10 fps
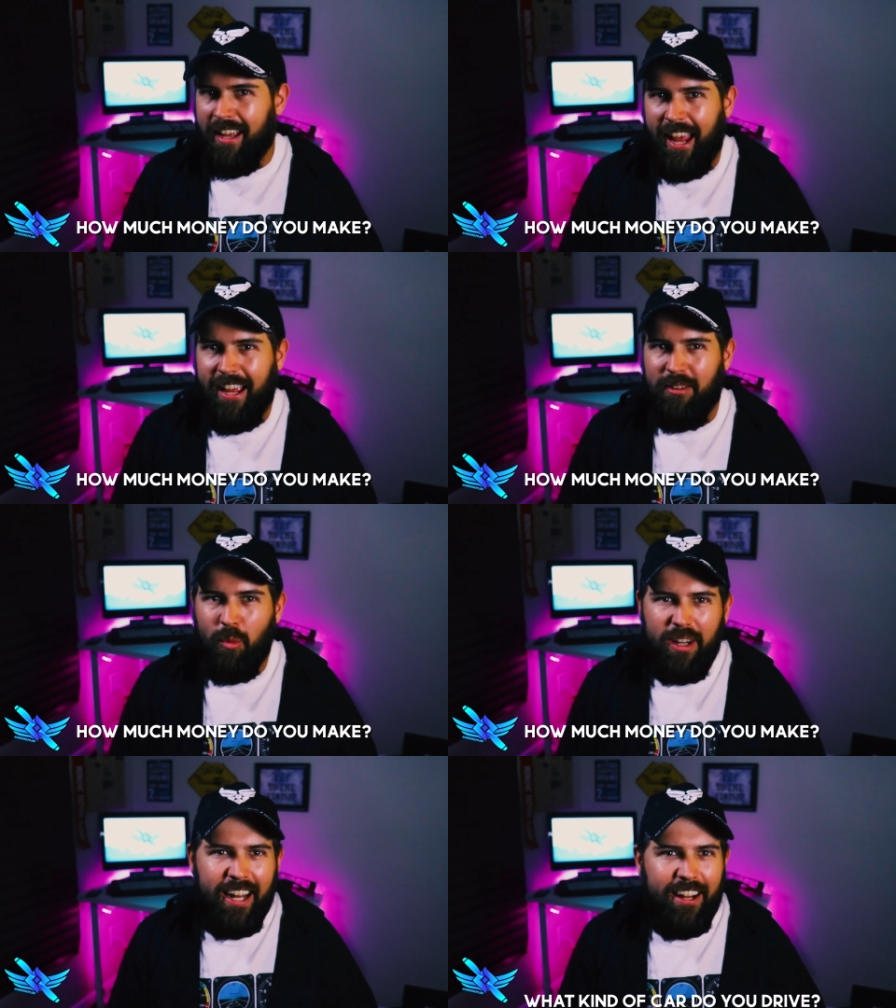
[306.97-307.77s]
And
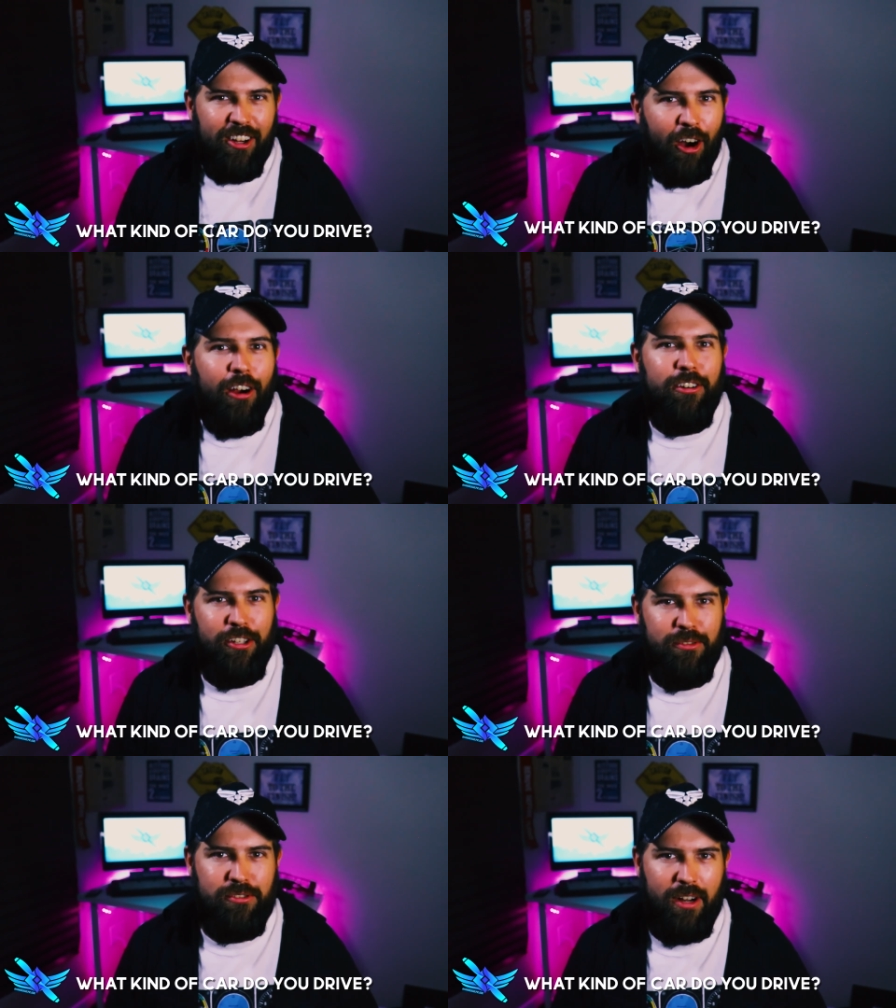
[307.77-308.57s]
what kind of car
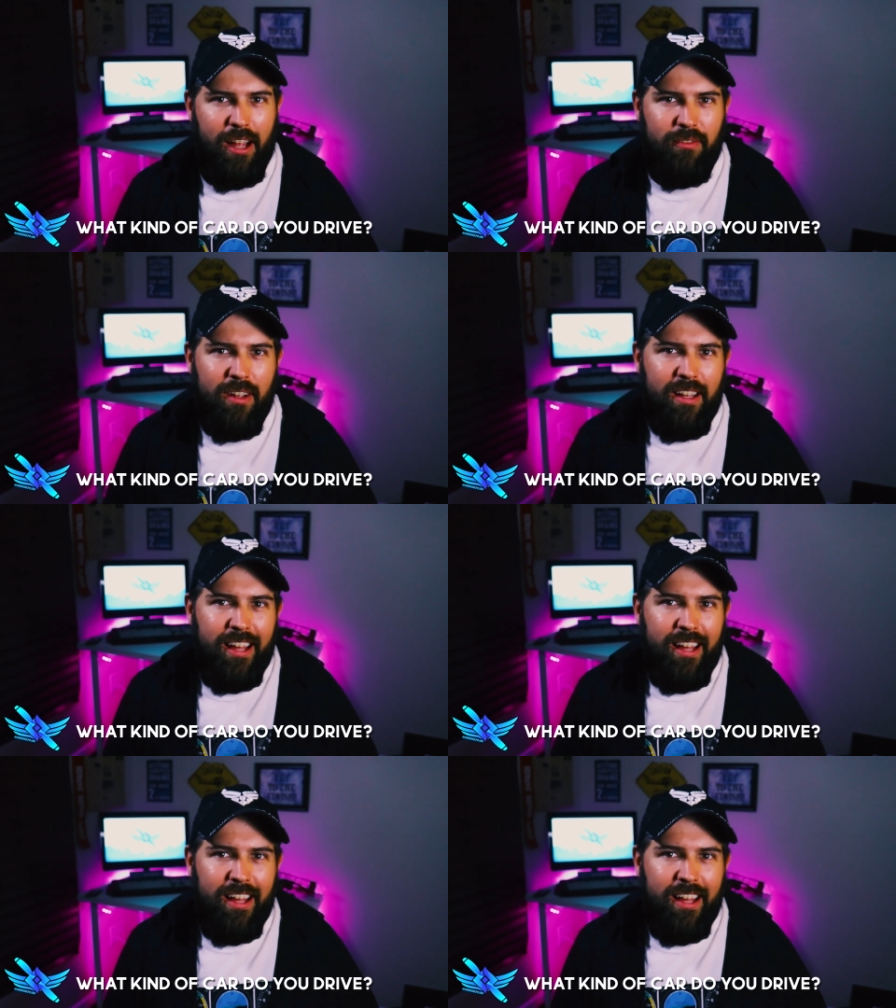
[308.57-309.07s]
do you drive?